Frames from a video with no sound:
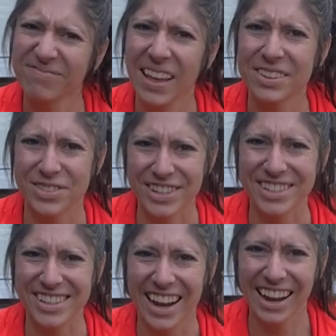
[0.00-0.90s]

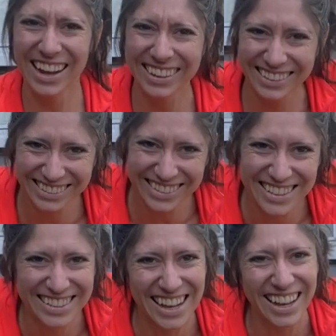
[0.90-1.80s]
interesting
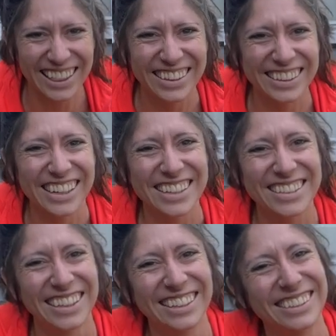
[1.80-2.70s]
to say the least.